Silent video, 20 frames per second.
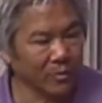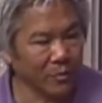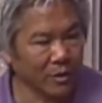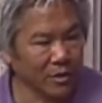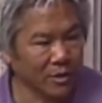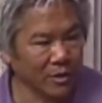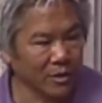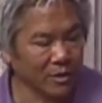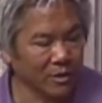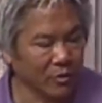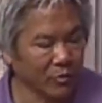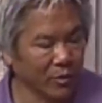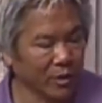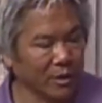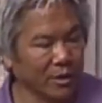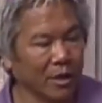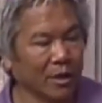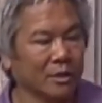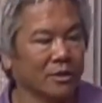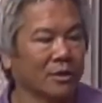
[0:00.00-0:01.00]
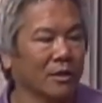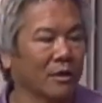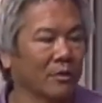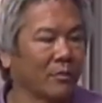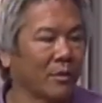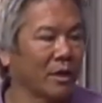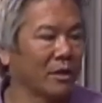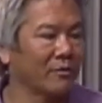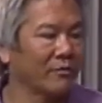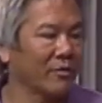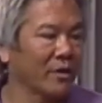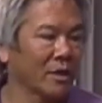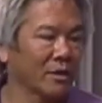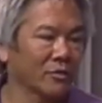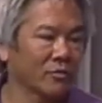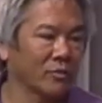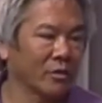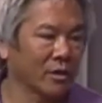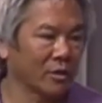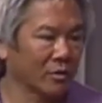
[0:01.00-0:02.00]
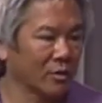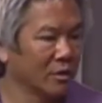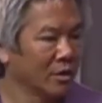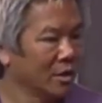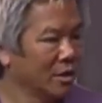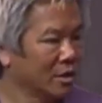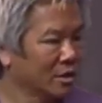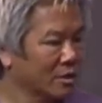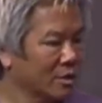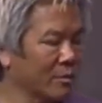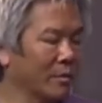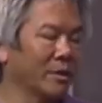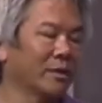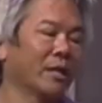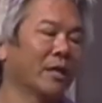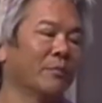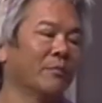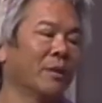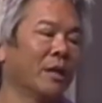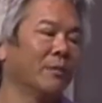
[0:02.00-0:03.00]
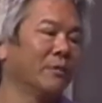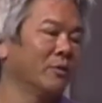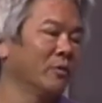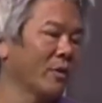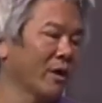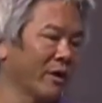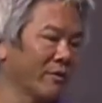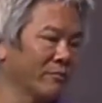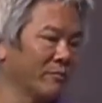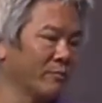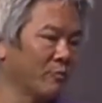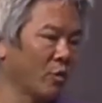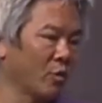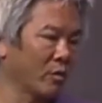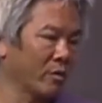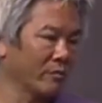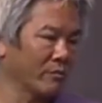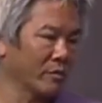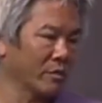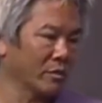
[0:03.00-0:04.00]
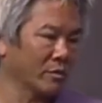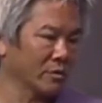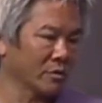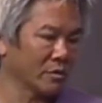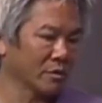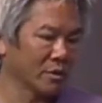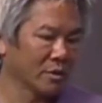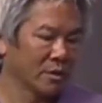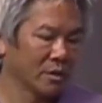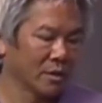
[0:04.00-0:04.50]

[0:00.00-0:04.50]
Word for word: business doing textile manufacturing or something like that, maybe you have more of those.